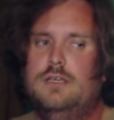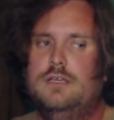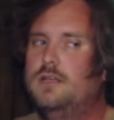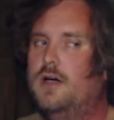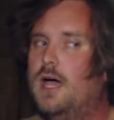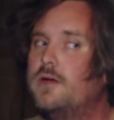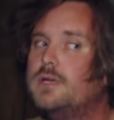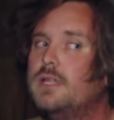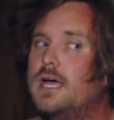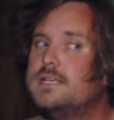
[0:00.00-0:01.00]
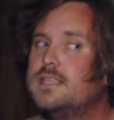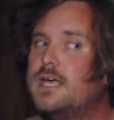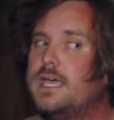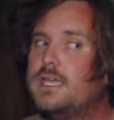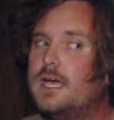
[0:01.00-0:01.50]
You know, I realized,
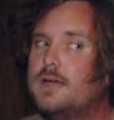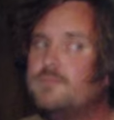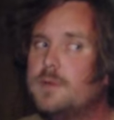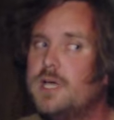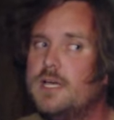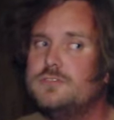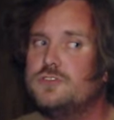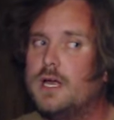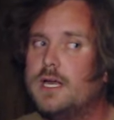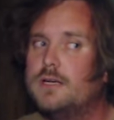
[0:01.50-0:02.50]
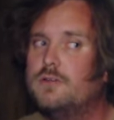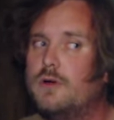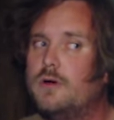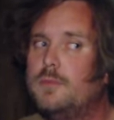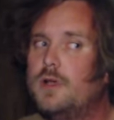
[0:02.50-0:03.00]
like, I'm not trying to
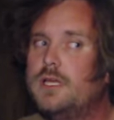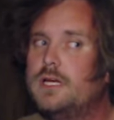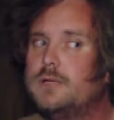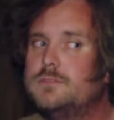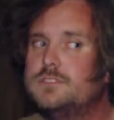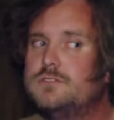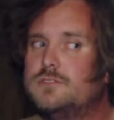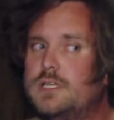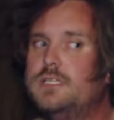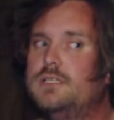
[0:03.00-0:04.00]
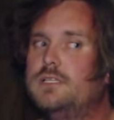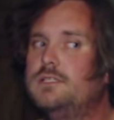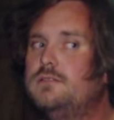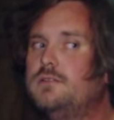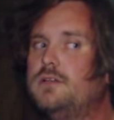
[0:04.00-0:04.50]
grow a mullet. I'm just trying
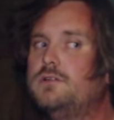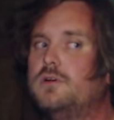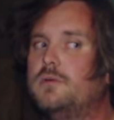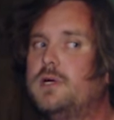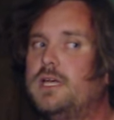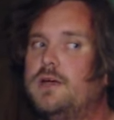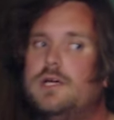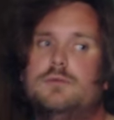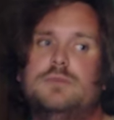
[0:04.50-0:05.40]
to, you know, grow my hair out.